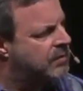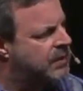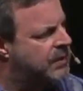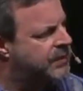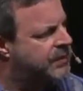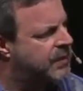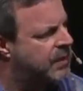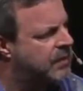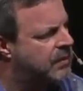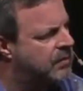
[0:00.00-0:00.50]
He
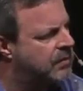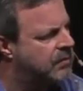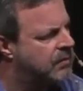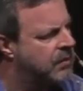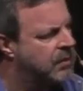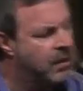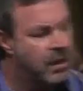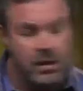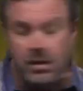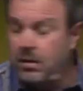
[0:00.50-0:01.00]
said,
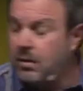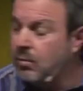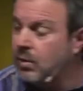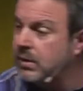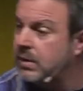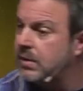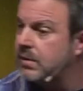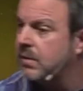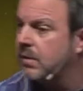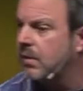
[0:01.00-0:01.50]
"I don't know.
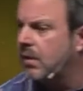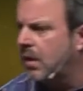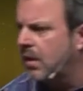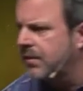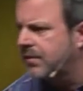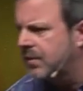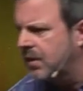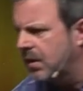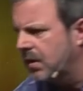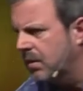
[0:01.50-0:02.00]
What does the
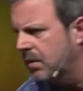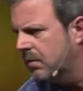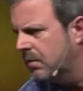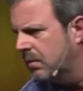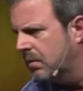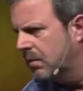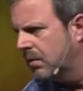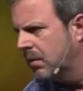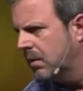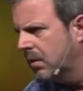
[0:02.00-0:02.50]
law say to you?"